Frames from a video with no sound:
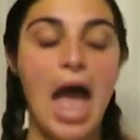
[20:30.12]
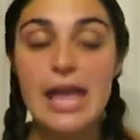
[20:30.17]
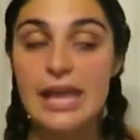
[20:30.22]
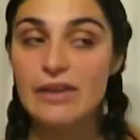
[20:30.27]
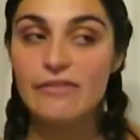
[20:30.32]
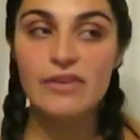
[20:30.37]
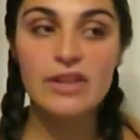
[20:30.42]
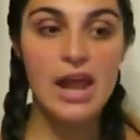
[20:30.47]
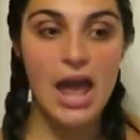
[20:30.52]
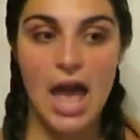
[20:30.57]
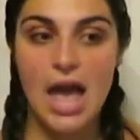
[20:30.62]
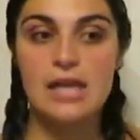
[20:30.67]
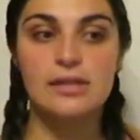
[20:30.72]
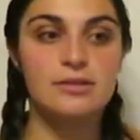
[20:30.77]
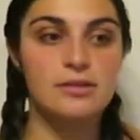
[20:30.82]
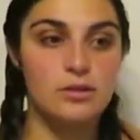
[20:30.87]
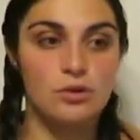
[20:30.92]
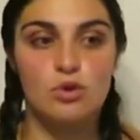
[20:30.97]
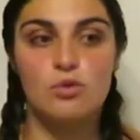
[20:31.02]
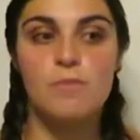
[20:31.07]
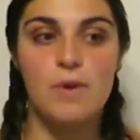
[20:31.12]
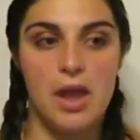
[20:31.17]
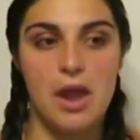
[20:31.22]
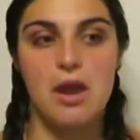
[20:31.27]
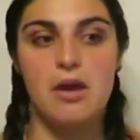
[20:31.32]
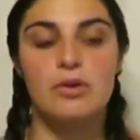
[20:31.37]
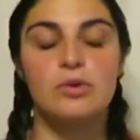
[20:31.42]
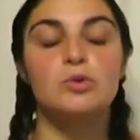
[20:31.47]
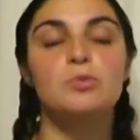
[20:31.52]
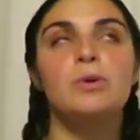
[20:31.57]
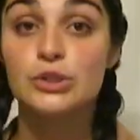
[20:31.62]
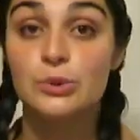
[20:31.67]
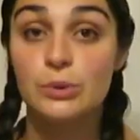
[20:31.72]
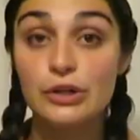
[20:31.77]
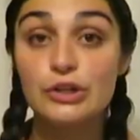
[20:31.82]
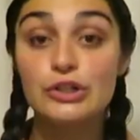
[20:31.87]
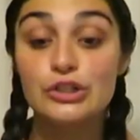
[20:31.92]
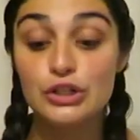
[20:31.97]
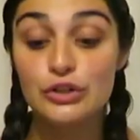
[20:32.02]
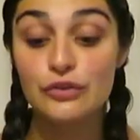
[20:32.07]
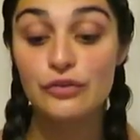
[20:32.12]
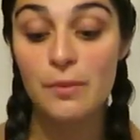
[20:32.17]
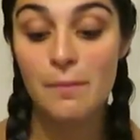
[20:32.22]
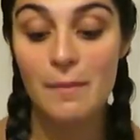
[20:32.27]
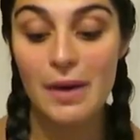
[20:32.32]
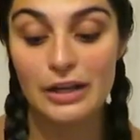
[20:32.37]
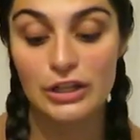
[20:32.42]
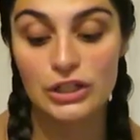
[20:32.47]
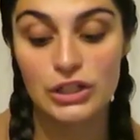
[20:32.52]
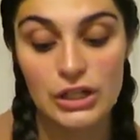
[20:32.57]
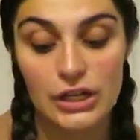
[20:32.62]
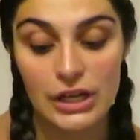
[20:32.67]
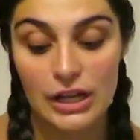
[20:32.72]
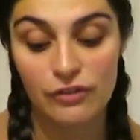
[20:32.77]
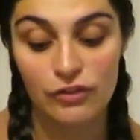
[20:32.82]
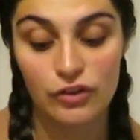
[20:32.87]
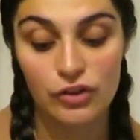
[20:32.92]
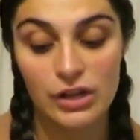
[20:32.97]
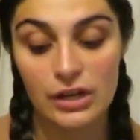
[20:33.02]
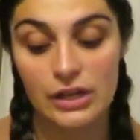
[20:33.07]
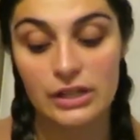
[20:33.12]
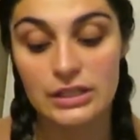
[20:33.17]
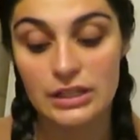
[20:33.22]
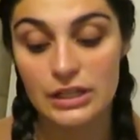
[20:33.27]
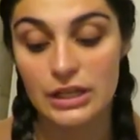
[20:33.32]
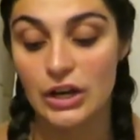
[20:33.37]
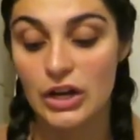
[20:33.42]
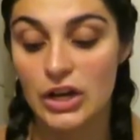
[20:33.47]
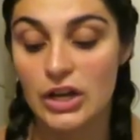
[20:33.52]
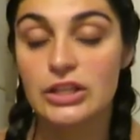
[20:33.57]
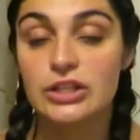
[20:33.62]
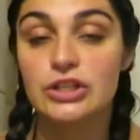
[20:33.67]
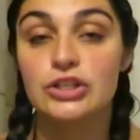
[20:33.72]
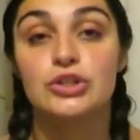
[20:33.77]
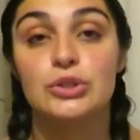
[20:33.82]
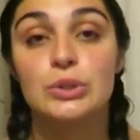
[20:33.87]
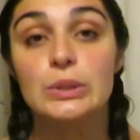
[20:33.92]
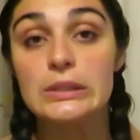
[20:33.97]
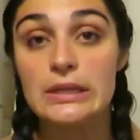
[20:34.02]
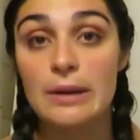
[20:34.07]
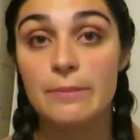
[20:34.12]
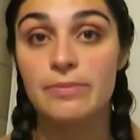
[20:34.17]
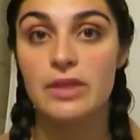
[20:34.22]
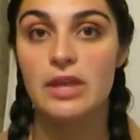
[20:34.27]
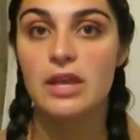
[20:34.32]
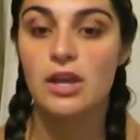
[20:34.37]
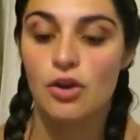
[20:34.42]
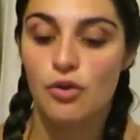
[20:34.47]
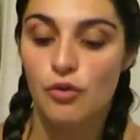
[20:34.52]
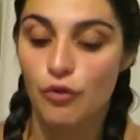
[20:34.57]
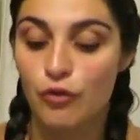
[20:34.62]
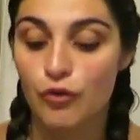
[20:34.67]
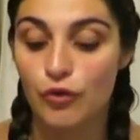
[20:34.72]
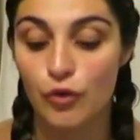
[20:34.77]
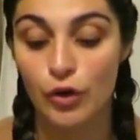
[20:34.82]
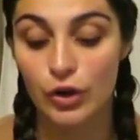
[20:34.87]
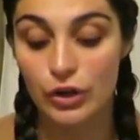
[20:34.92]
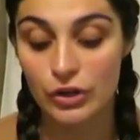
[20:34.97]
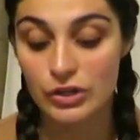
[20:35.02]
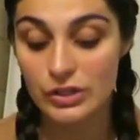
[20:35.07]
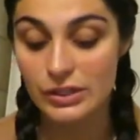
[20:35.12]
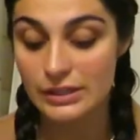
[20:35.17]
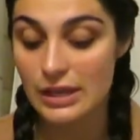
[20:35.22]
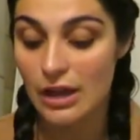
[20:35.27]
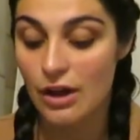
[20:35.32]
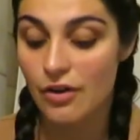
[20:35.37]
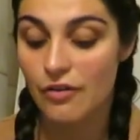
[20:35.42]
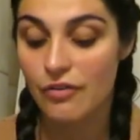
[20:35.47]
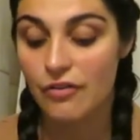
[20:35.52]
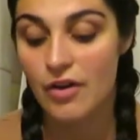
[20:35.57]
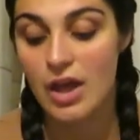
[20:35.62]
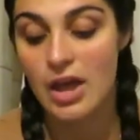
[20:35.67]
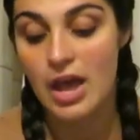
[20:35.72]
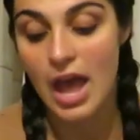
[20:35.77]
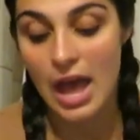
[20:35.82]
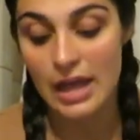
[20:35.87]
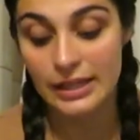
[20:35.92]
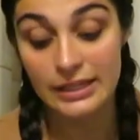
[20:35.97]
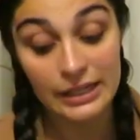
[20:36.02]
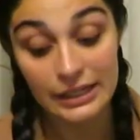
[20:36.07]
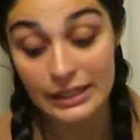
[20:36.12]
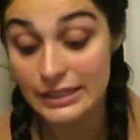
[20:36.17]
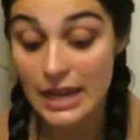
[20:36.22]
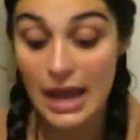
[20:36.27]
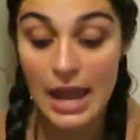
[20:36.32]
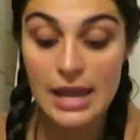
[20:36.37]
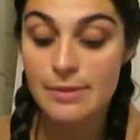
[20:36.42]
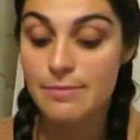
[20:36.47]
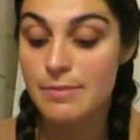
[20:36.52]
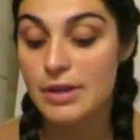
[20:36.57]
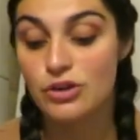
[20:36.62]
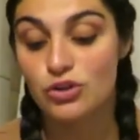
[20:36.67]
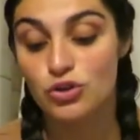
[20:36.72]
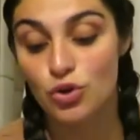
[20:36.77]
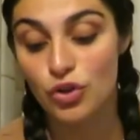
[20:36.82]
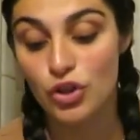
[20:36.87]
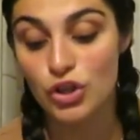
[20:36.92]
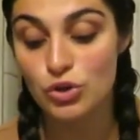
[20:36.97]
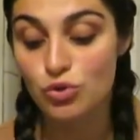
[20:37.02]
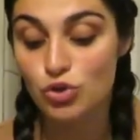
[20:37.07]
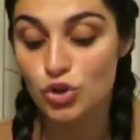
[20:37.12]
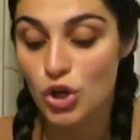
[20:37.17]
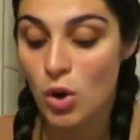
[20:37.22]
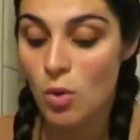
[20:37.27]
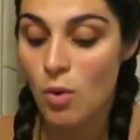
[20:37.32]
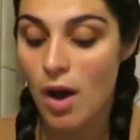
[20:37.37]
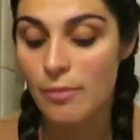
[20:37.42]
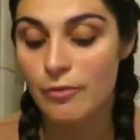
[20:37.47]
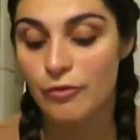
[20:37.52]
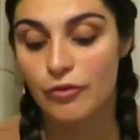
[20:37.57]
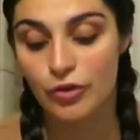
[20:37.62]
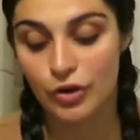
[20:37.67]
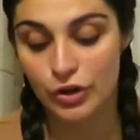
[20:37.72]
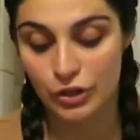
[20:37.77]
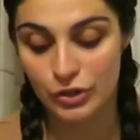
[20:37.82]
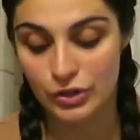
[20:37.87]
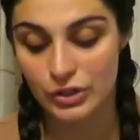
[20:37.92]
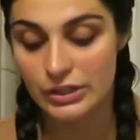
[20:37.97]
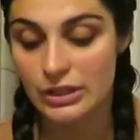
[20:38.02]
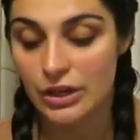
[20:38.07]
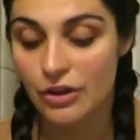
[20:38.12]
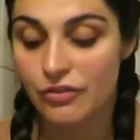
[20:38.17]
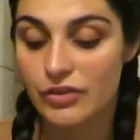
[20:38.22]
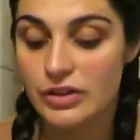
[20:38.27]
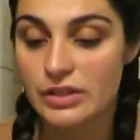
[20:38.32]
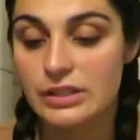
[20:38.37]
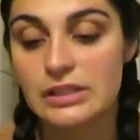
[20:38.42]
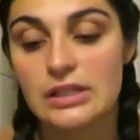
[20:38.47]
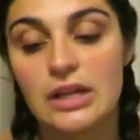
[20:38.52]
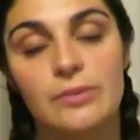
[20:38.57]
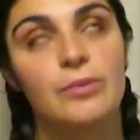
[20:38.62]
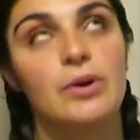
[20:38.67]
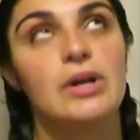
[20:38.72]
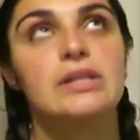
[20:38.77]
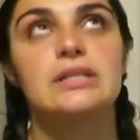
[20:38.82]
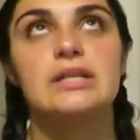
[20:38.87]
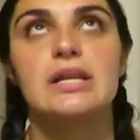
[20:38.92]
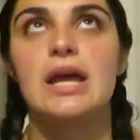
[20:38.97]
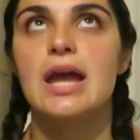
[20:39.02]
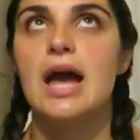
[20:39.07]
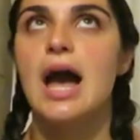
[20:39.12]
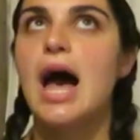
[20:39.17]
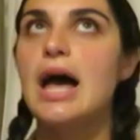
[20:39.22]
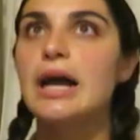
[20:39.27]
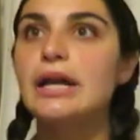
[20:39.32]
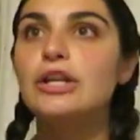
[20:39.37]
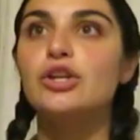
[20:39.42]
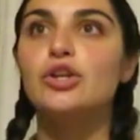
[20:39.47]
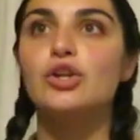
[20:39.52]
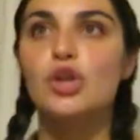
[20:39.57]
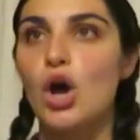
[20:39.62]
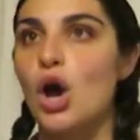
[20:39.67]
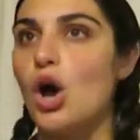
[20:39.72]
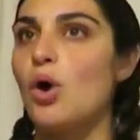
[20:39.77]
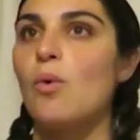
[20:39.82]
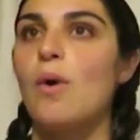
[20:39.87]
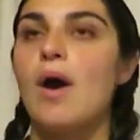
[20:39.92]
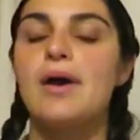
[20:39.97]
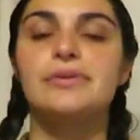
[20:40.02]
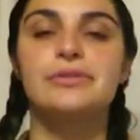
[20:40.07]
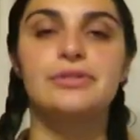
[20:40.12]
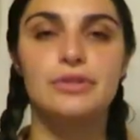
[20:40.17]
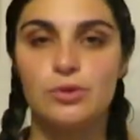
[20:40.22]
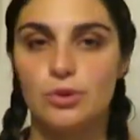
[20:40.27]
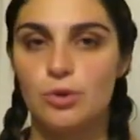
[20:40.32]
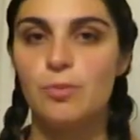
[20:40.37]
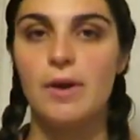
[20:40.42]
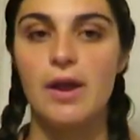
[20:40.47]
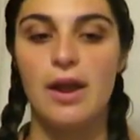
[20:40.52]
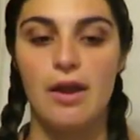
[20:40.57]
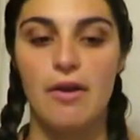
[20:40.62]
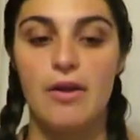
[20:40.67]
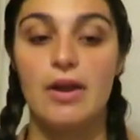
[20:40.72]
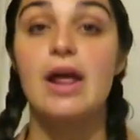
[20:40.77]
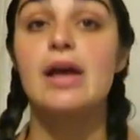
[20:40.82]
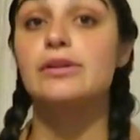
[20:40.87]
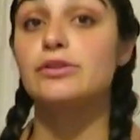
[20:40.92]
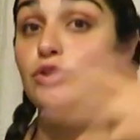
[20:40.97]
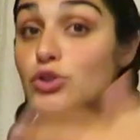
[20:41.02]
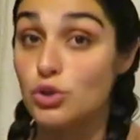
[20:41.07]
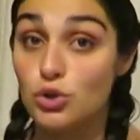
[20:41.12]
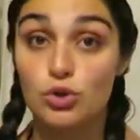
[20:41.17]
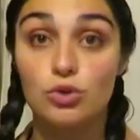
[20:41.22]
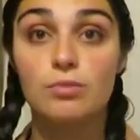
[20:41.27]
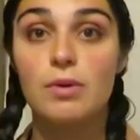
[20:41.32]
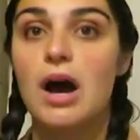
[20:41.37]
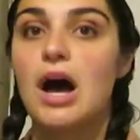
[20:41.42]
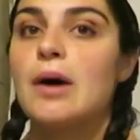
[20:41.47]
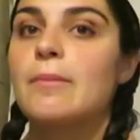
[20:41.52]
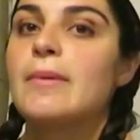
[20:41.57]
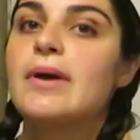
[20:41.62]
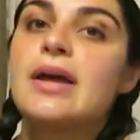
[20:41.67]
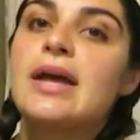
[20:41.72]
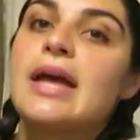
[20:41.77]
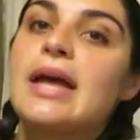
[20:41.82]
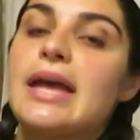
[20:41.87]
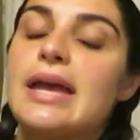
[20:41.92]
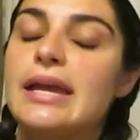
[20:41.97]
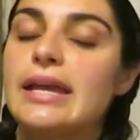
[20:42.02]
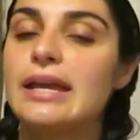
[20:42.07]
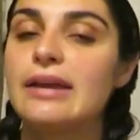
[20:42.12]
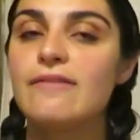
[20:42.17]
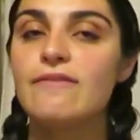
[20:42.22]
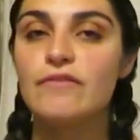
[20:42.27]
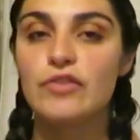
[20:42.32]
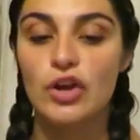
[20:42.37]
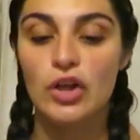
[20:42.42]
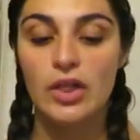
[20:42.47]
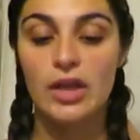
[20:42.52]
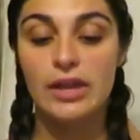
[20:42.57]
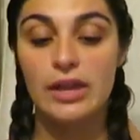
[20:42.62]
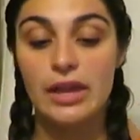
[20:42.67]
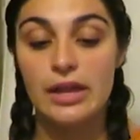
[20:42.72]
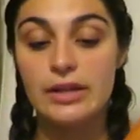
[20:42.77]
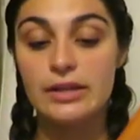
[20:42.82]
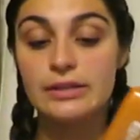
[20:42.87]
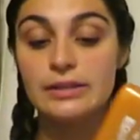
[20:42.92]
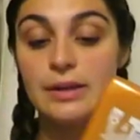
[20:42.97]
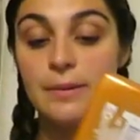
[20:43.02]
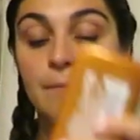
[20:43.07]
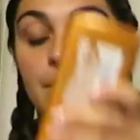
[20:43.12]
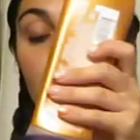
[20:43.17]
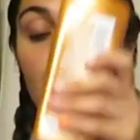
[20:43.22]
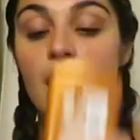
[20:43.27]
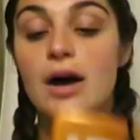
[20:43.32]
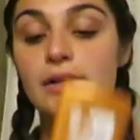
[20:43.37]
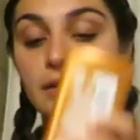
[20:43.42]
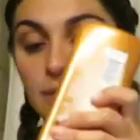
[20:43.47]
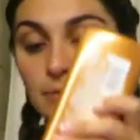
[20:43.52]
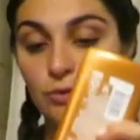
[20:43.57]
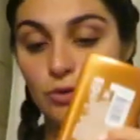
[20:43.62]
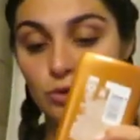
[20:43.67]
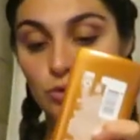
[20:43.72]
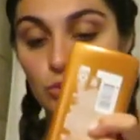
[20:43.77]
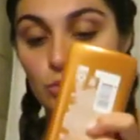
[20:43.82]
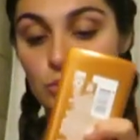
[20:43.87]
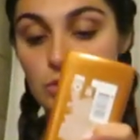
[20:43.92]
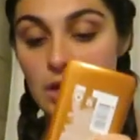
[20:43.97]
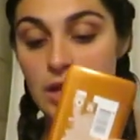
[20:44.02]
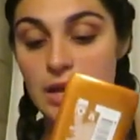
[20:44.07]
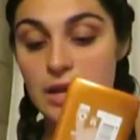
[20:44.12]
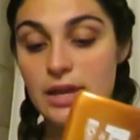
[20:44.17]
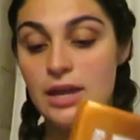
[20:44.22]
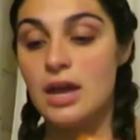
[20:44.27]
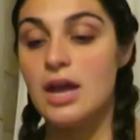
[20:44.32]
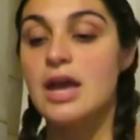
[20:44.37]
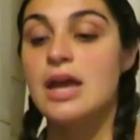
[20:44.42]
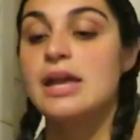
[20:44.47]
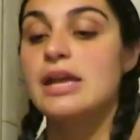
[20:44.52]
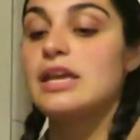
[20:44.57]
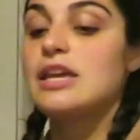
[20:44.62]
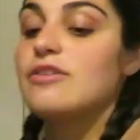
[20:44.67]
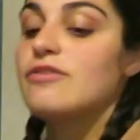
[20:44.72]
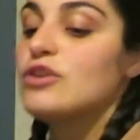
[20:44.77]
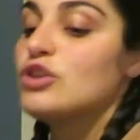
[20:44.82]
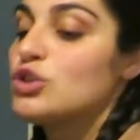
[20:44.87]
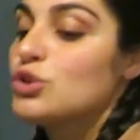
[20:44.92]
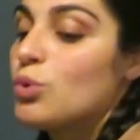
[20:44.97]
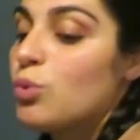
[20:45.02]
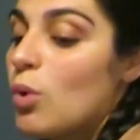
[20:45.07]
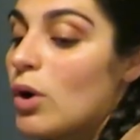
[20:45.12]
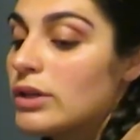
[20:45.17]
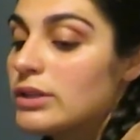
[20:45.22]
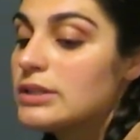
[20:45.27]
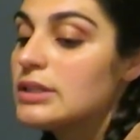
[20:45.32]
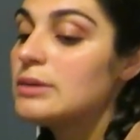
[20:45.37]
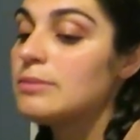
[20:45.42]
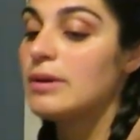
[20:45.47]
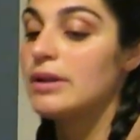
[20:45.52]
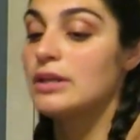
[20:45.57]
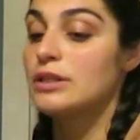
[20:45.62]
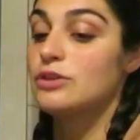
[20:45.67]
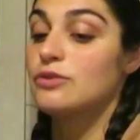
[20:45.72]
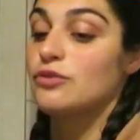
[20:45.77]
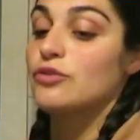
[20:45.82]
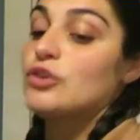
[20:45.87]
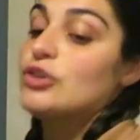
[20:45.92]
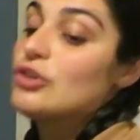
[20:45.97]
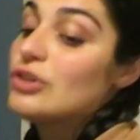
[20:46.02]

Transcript: even as new parents. So here's your reminder, if you needed to hear it, to do something for yourself today. Make sure that you show up for yourself in some way today. I know as a new parent, as a new mom, it can feel like it is impossible to take even 20 minutes for